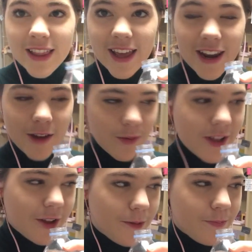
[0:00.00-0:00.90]
then I
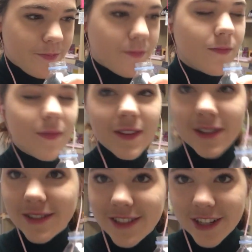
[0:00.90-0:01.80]
will
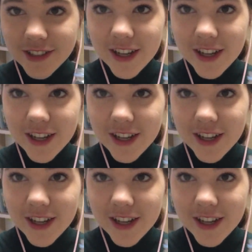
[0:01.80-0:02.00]
talk